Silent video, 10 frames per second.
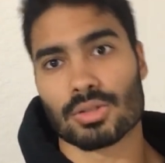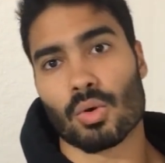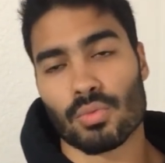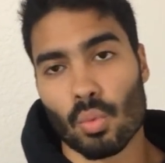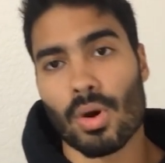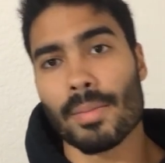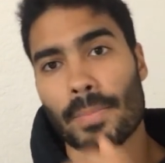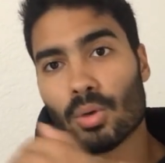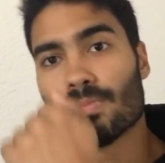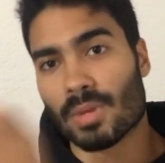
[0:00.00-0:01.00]
So if you want to
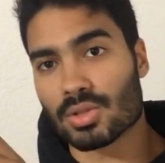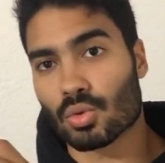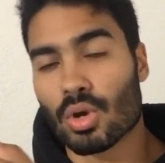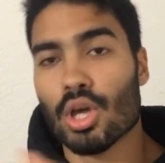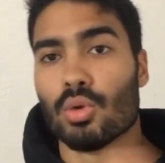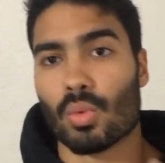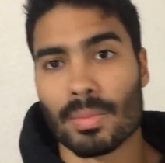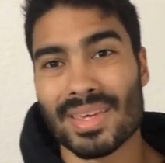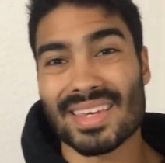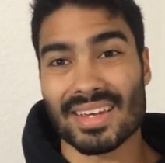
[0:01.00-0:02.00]
build muscle, you
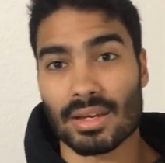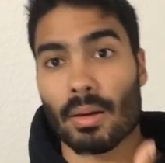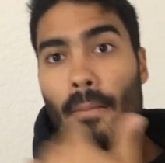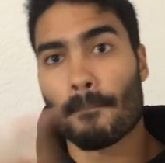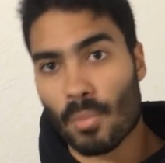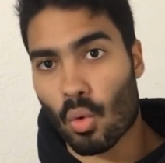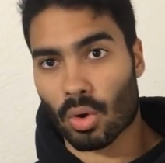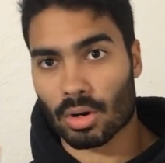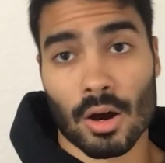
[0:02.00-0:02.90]
want to be eating more.